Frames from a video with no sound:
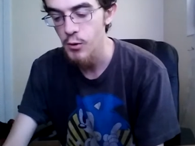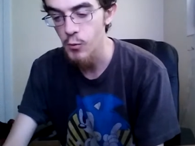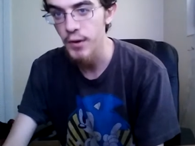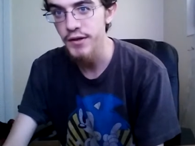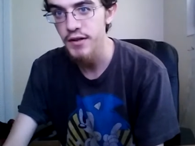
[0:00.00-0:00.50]

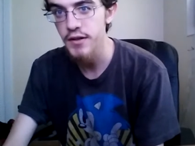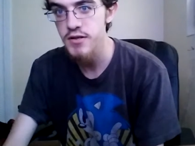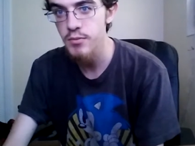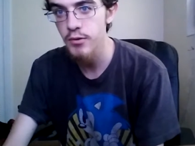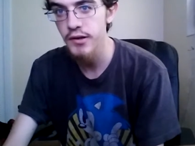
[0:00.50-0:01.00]
quite a
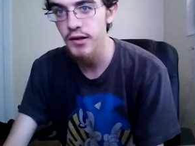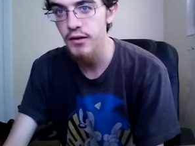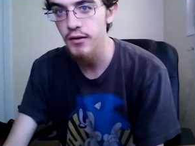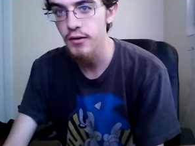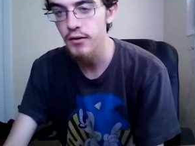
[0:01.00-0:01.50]

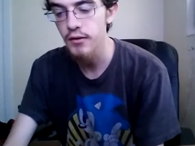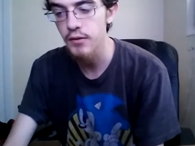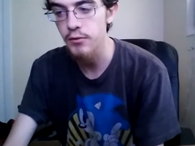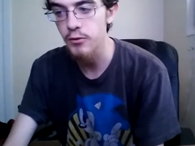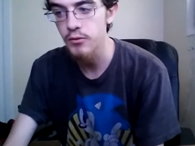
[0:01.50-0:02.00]
disappointing
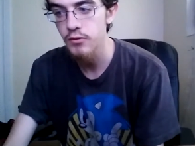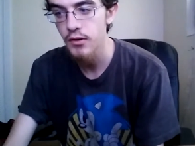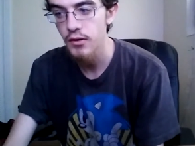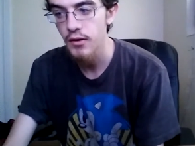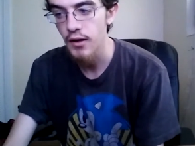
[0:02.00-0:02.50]
level.
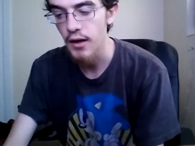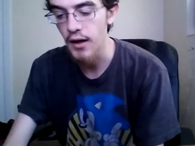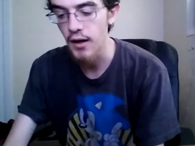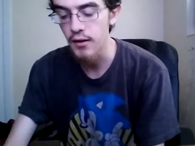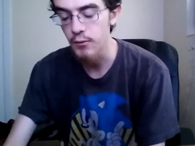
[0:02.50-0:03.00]

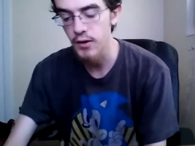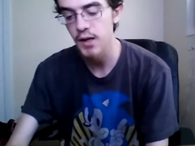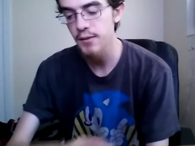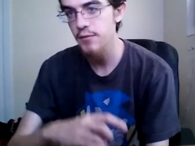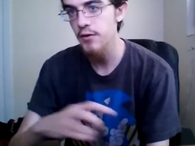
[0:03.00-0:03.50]
And what
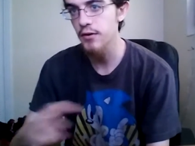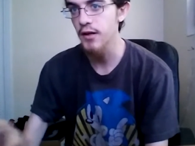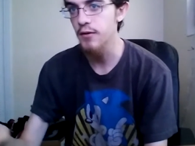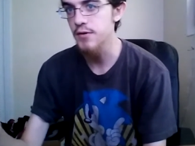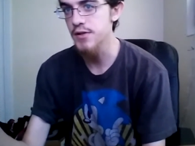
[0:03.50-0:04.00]
came after
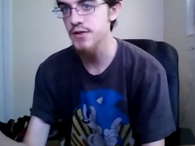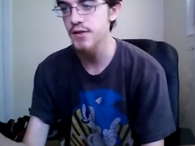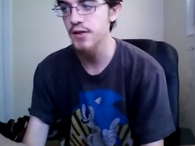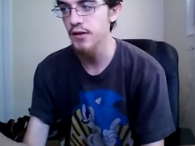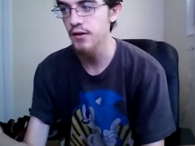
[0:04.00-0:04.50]
that was
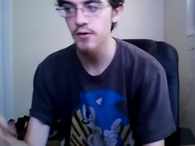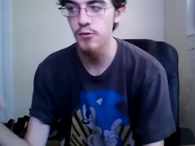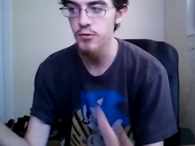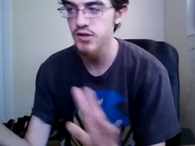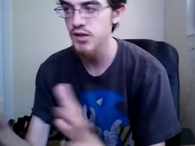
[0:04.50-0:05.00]
the
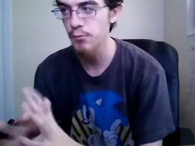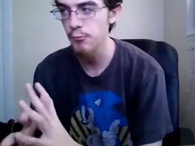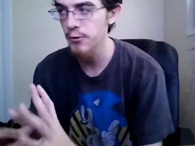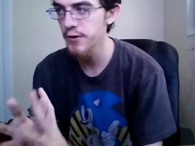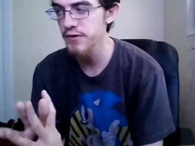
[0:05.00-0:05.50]
whole
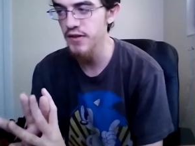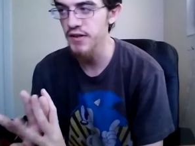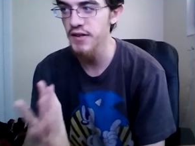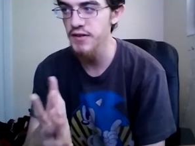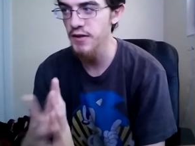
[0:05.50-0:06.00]
submarine
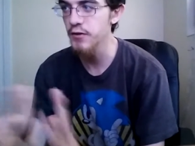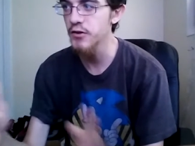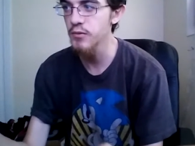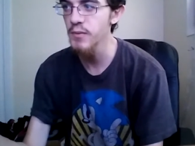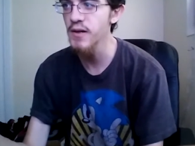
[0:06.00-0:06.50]
thing. Get there in
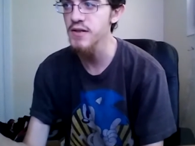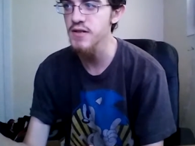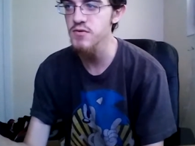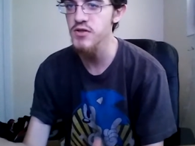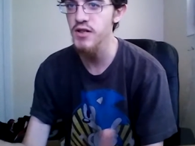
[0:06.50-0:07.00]
2 minutes. I
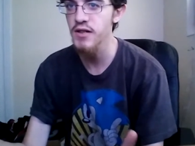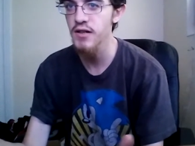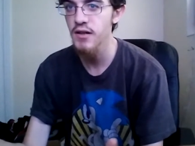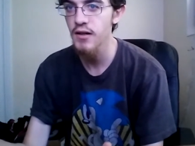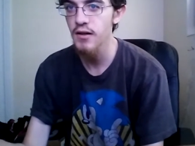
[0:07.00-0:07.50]
was like,
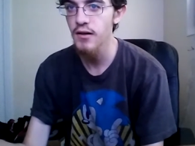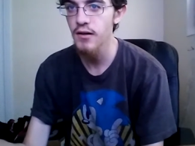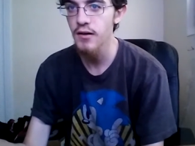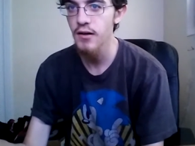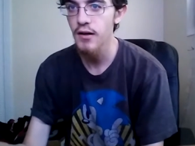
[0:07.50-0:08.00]

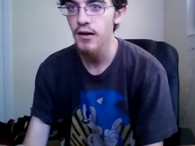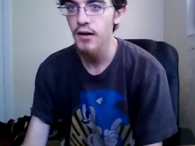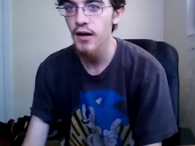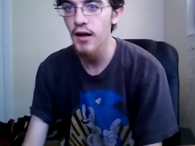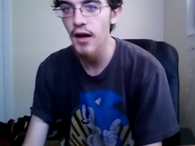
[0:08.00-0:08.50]

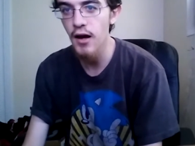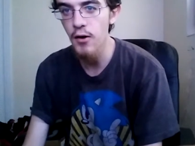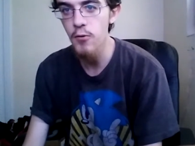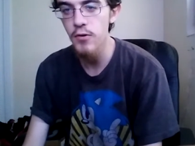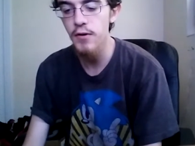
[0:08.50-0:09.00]

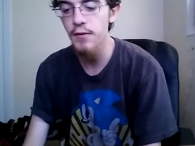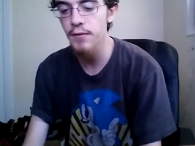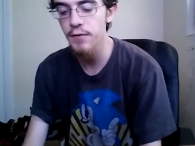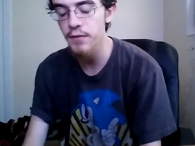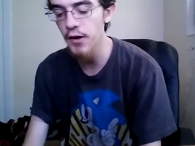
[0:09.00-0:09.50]
how the
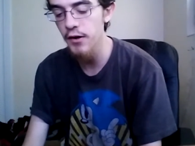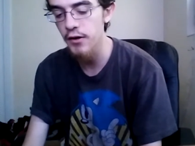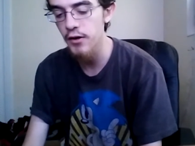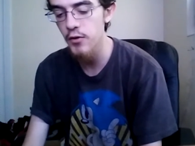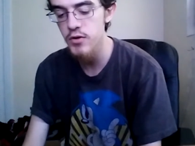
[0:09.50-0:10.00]
fuck are
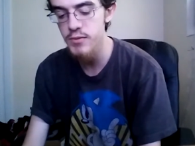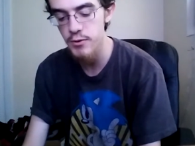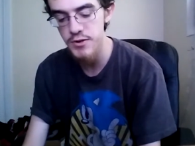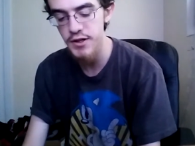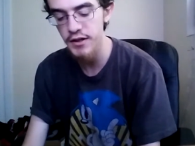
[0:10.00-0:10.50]
you supposed to